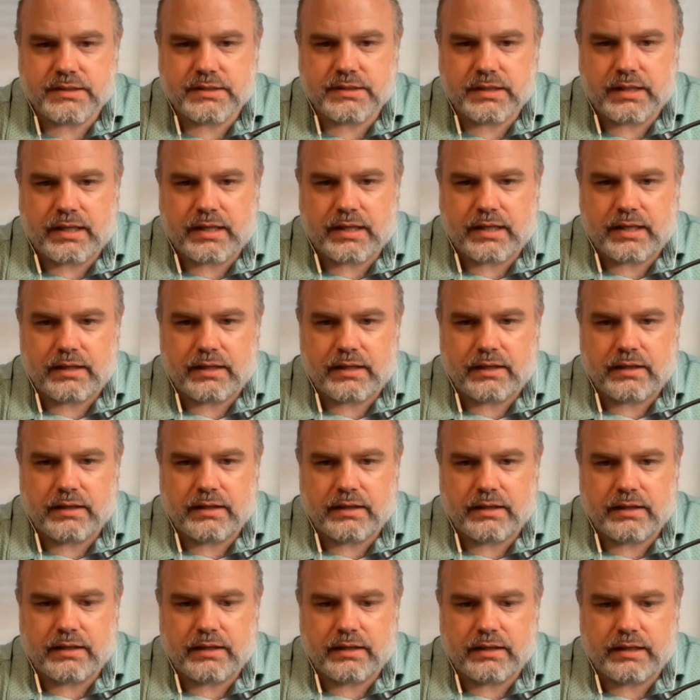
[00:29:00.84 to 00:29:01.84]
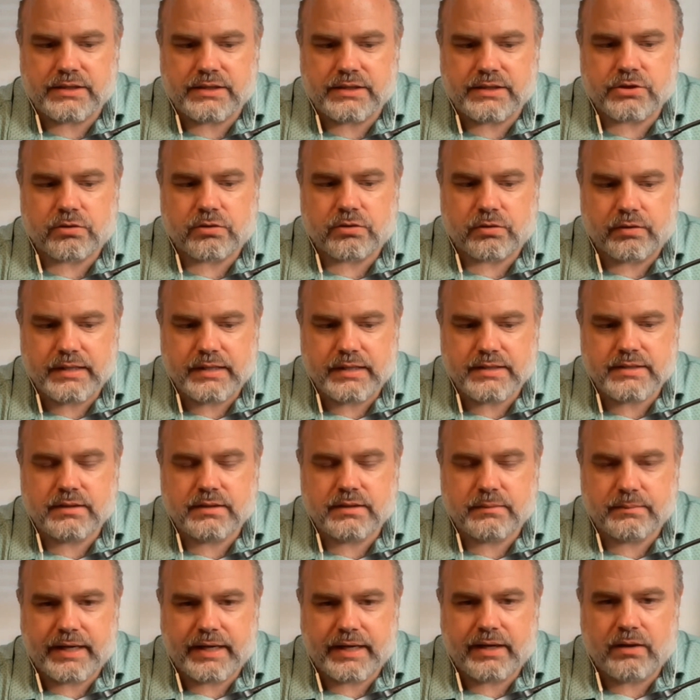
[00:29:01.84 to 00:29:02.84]
say it's
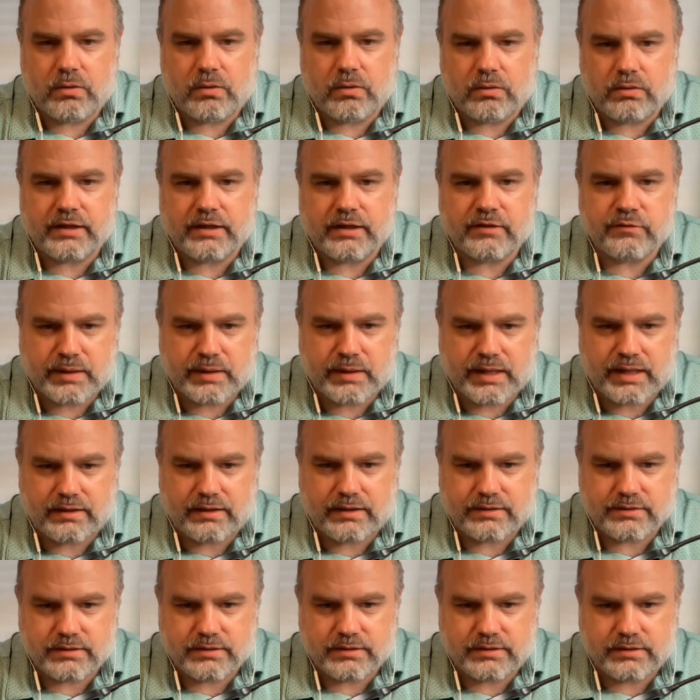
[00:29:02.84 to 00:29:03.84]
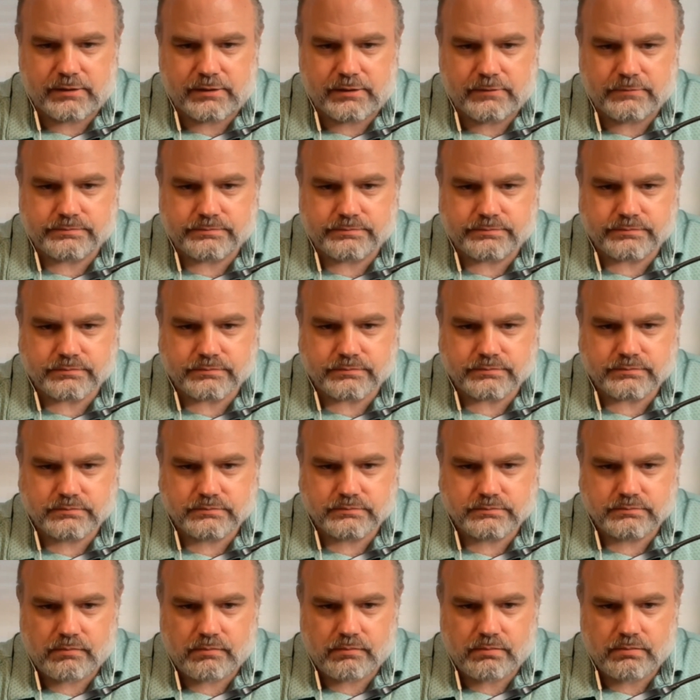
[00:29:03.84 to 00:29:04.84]
crazy to buy a whole life policy
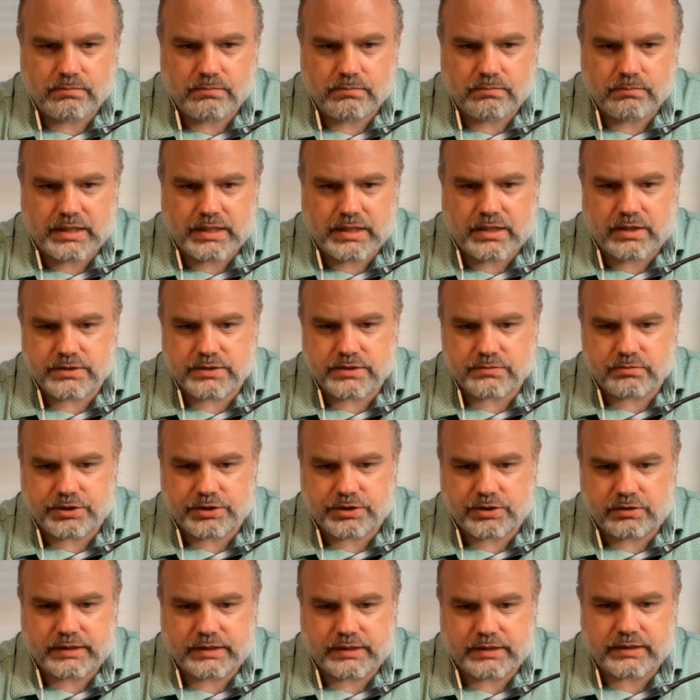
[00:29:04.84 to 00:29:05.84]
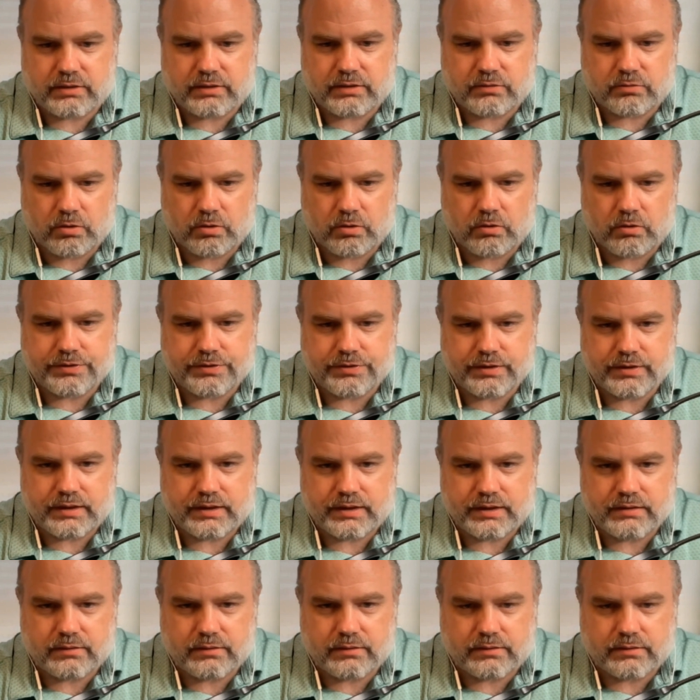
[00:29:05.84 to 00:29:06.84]
because when you look at the growth in
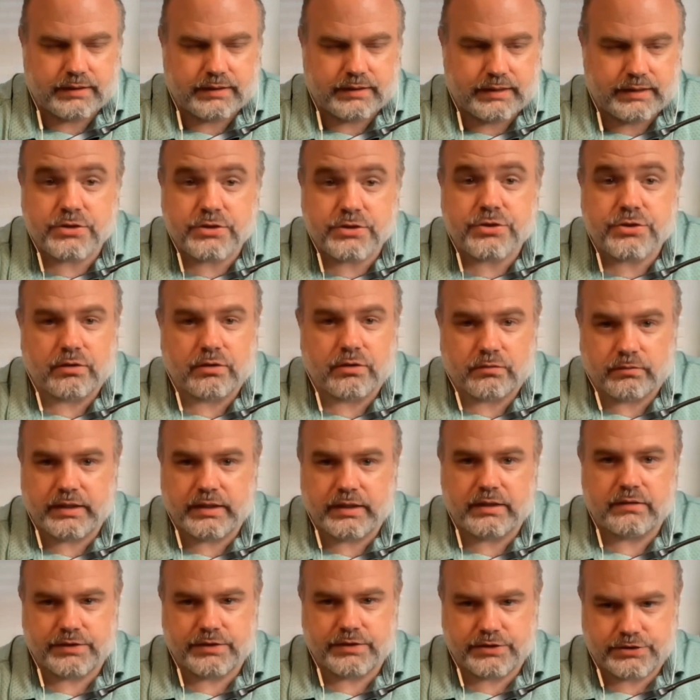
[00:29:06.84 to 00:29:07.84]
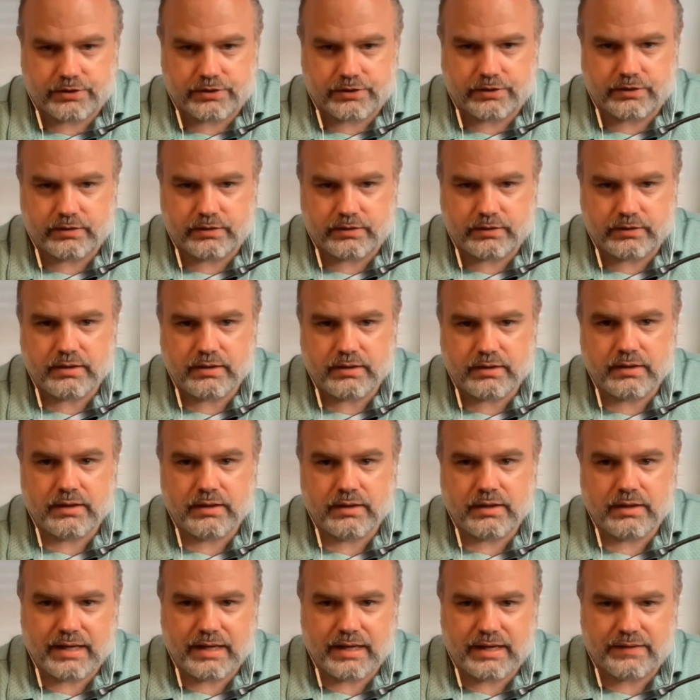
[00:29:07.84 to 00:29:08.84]
the internal rate of return
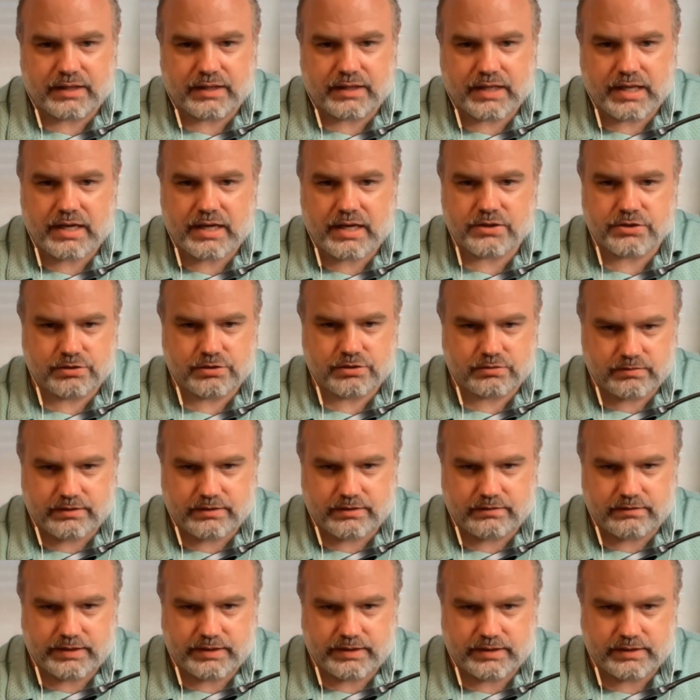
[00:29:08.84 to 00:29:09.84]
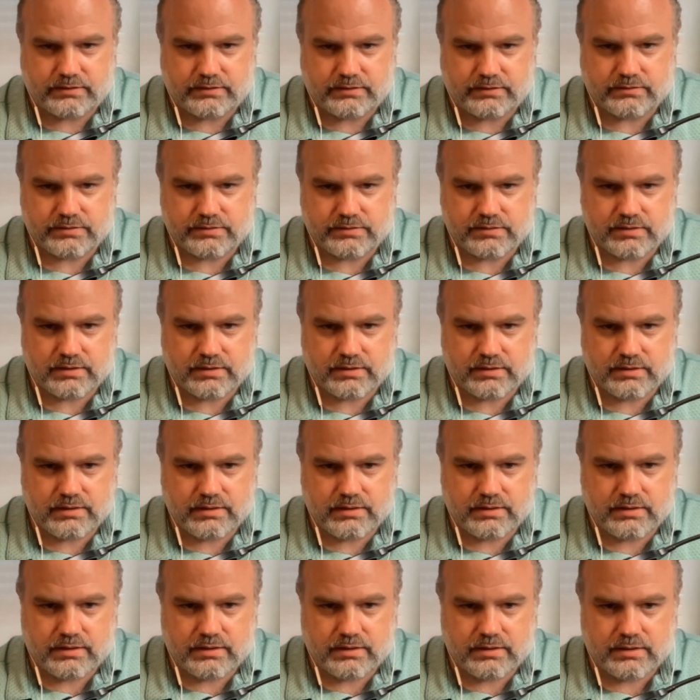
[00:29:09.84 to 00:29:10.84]
on the cash surrender values,
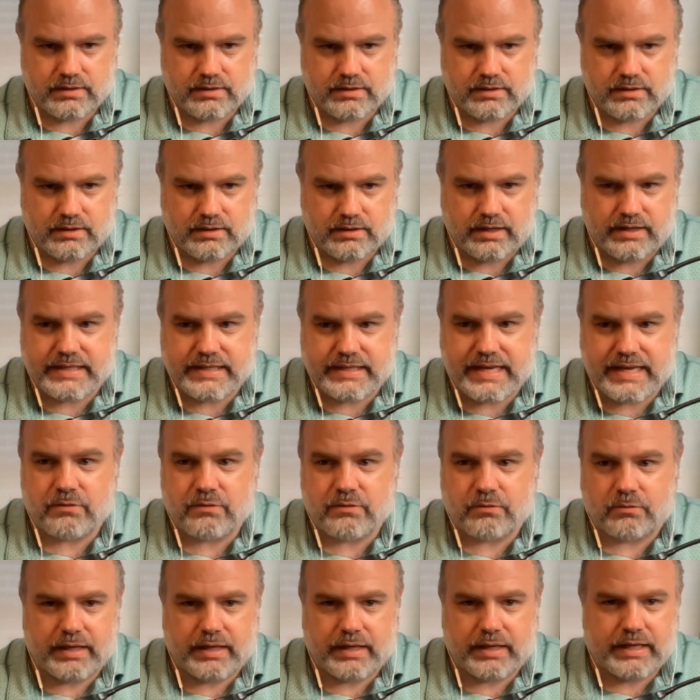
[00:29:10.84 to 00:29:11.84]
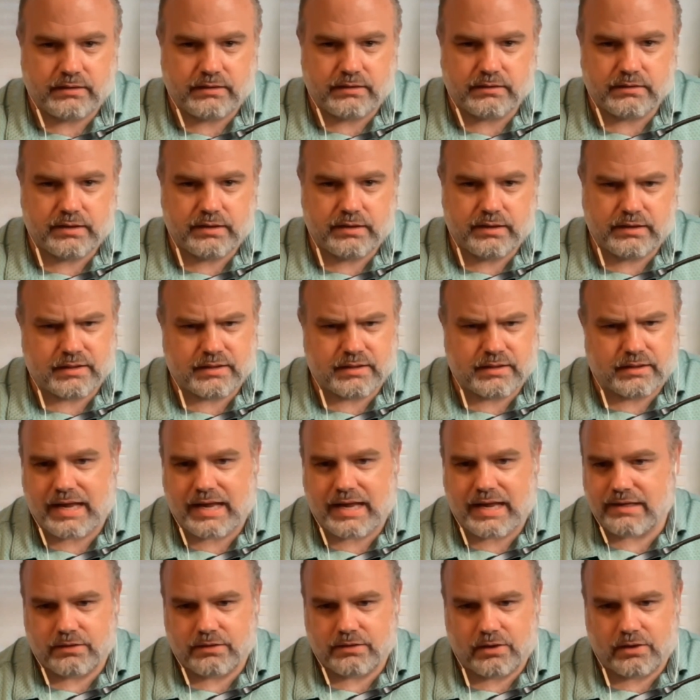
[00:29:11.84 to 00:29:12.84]
and that rate is a
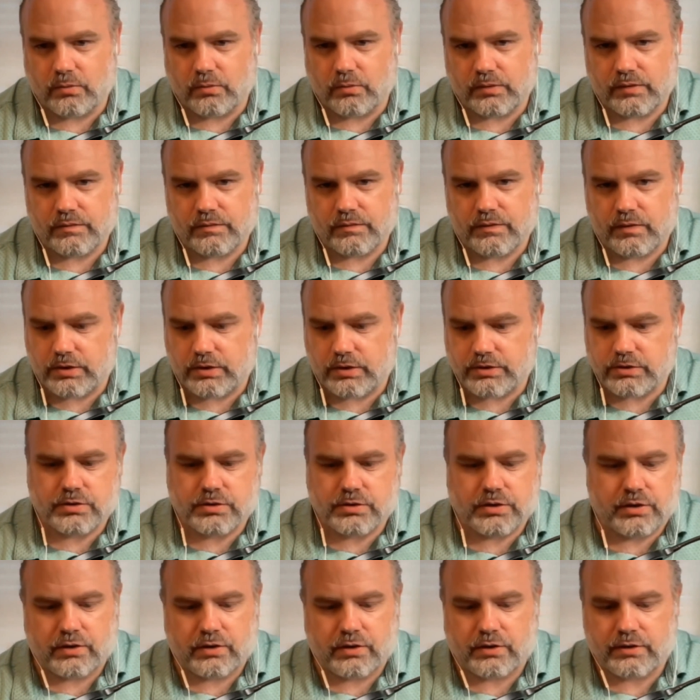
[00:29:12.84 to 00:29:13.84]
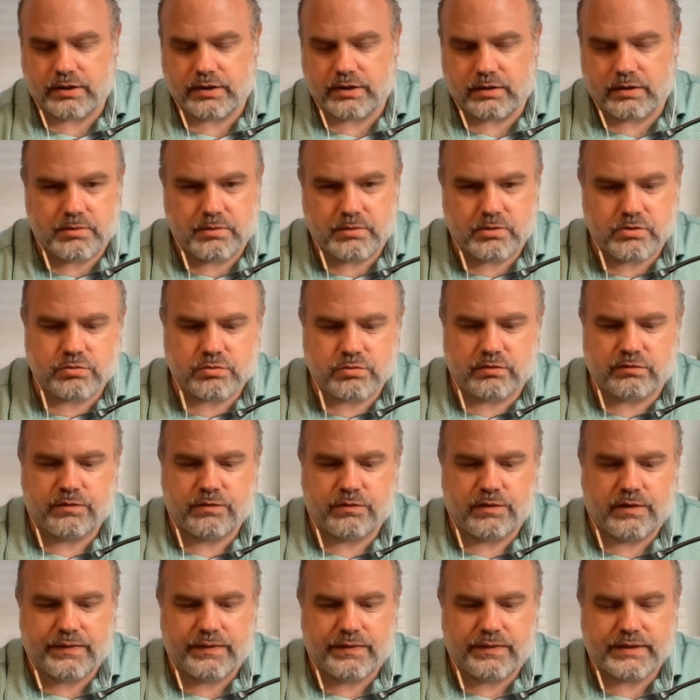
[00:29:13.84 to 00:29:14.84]
lot lower than what you could earn in a mutual
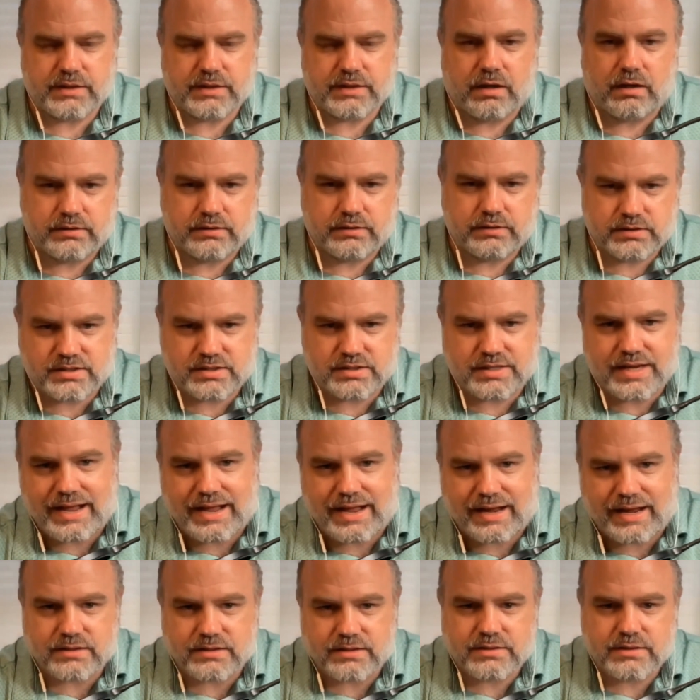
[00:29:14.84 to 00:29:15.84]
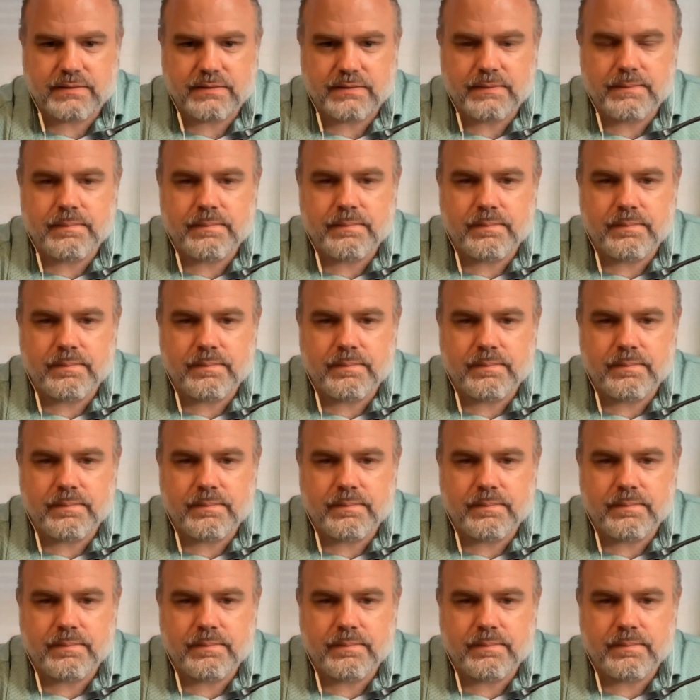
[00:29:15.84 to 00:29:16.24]
fund that's all in stocks,